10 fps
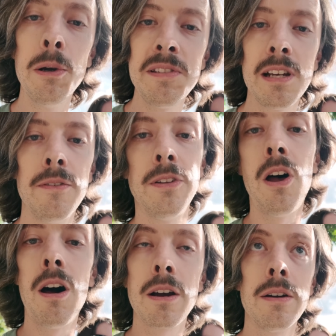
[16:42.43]
posting a
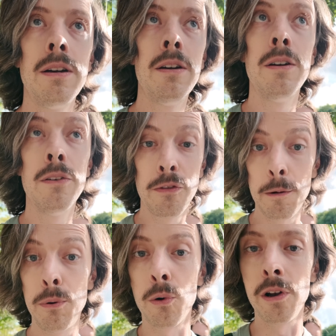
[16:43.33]
vlog
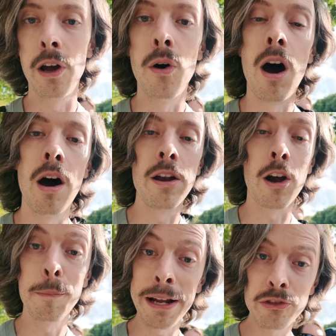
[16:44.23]
from Porto on
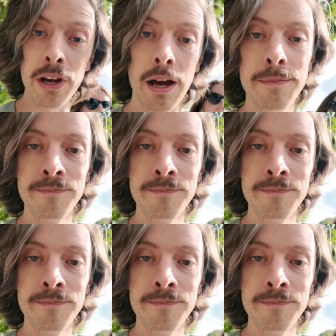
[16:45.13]
our Patreon.